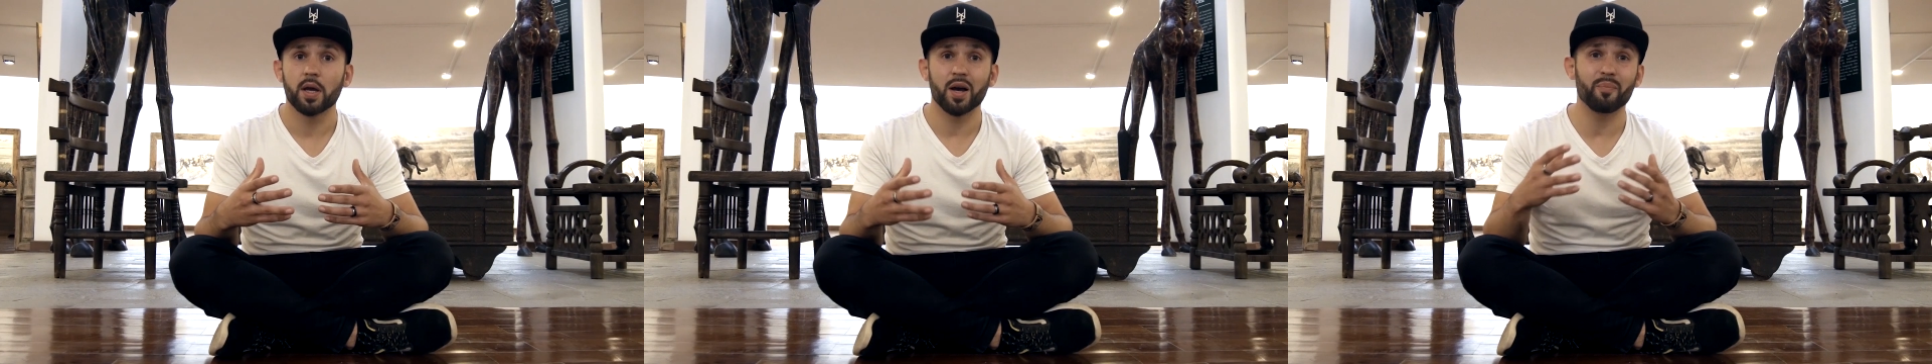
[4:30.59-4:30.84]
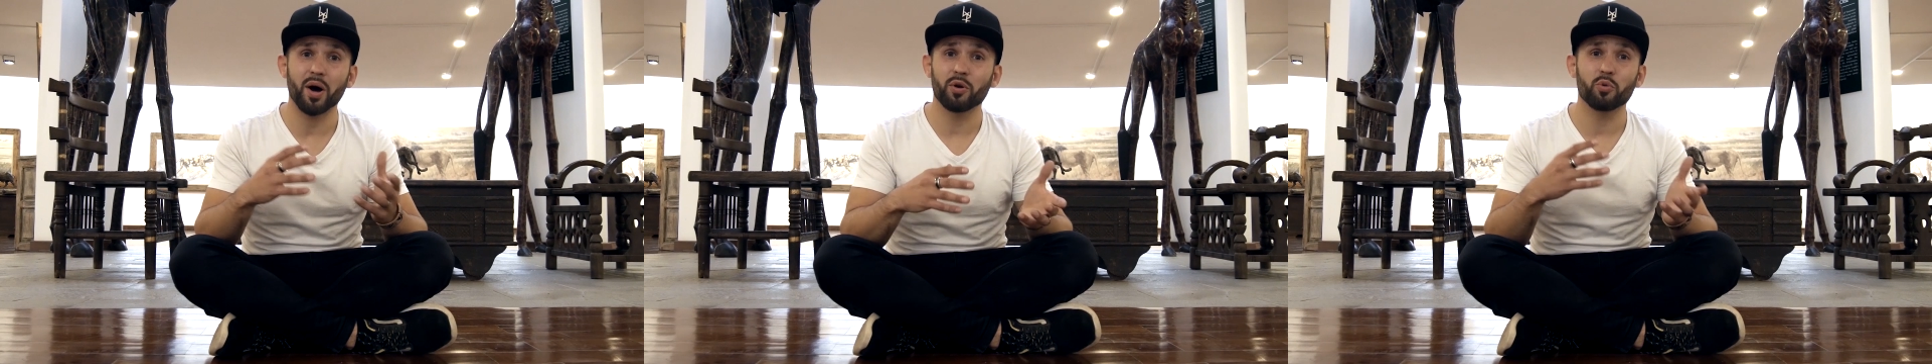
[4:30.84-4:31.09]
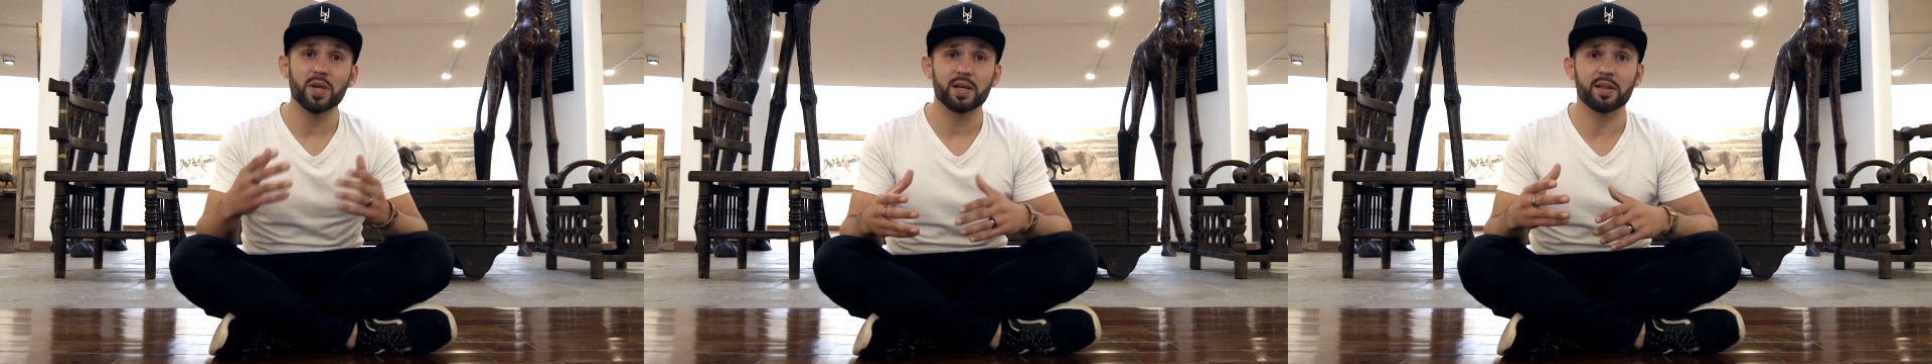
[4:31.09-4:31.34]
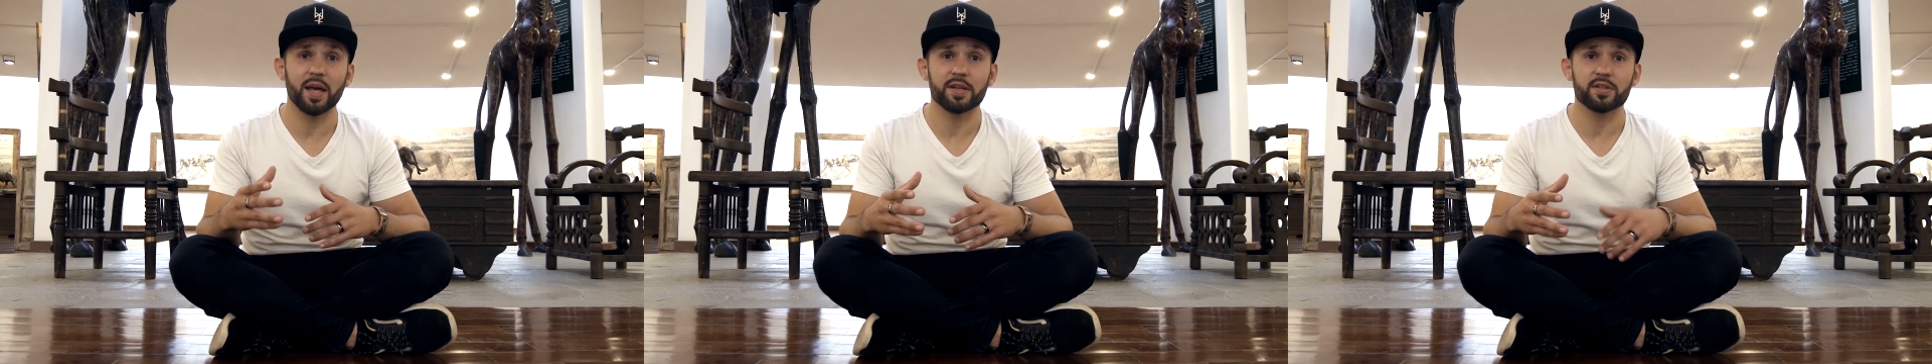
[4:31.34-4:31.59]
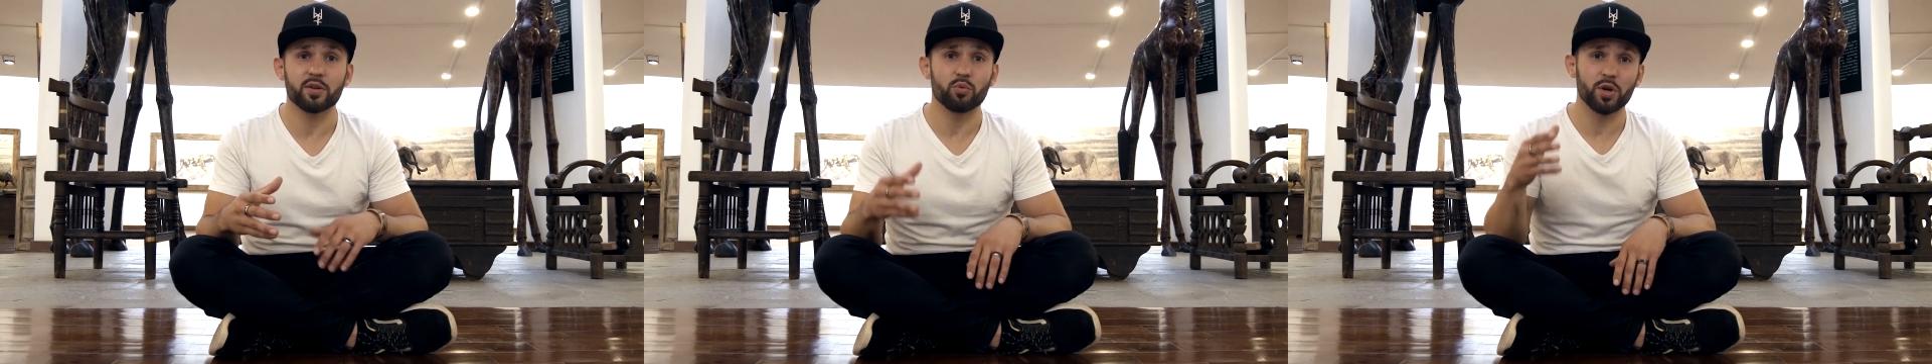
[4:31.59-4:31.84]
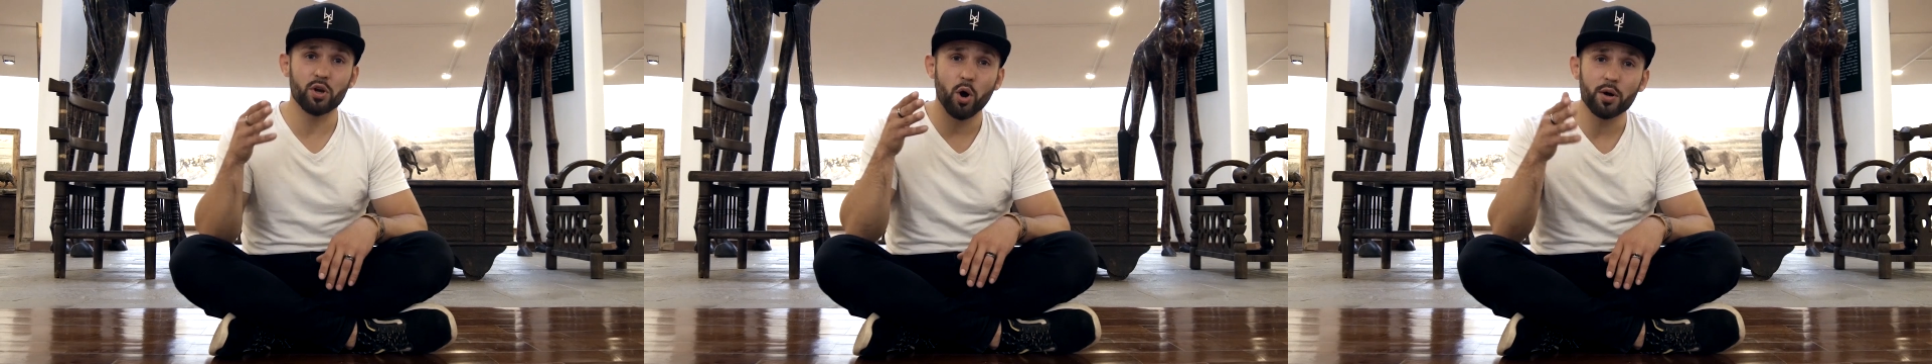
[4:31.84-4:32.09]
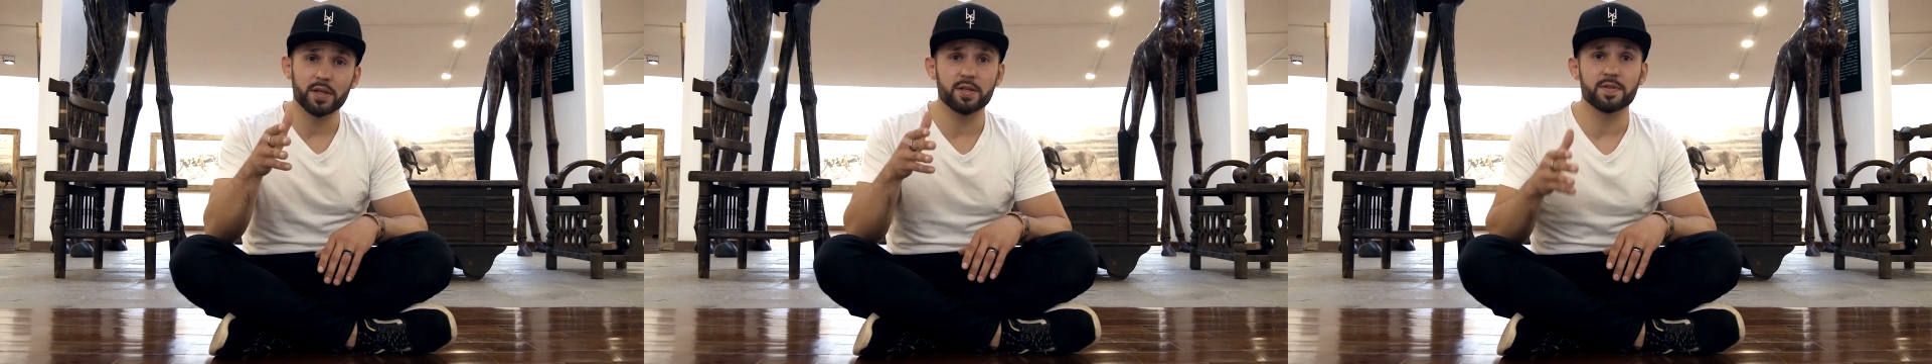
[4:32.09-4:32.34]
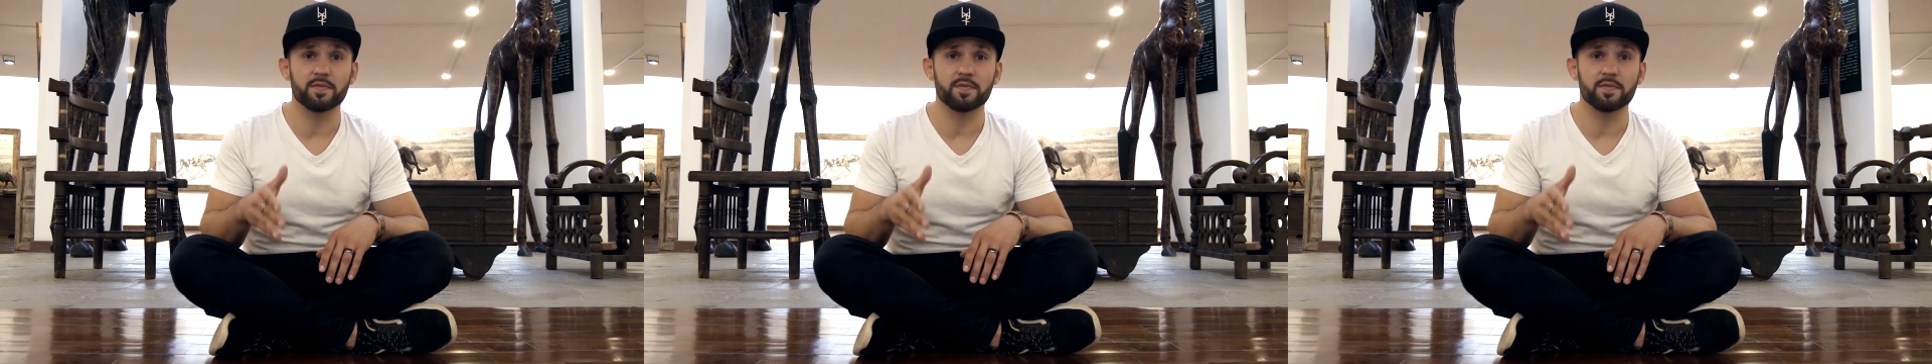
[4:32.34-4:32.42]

about a week later, recording this